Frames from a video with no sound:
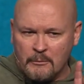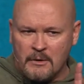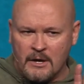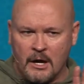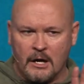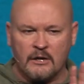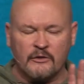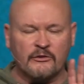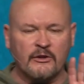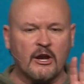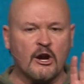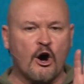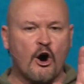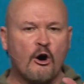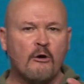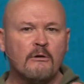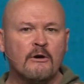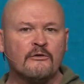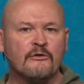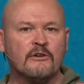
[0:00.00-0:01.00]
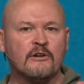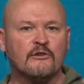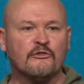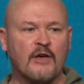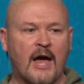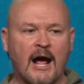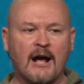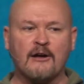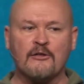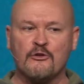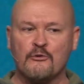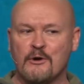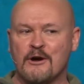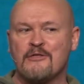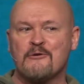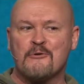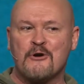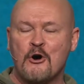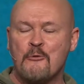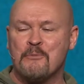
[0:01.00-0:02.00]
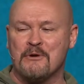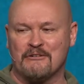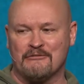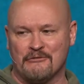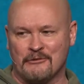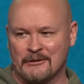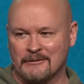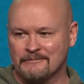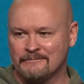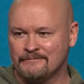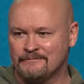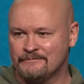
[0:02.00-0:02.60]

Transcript: be honest, not always in exactly the way that we're hoping for.